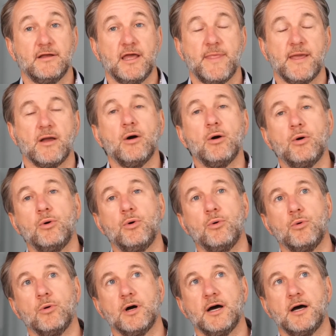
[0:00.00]
And think,
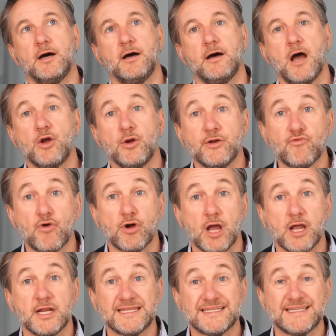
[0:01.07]
I got it wrong. I'm
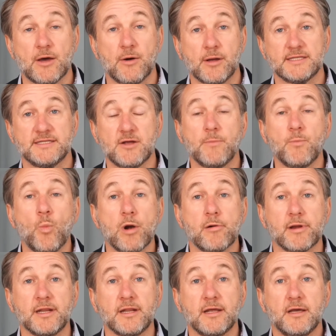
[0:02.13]
going to sell. I'm
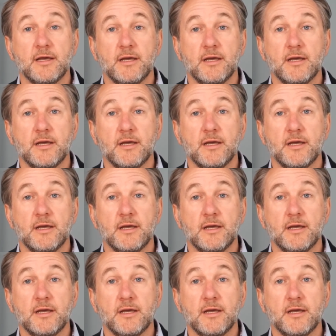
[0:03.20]
worried.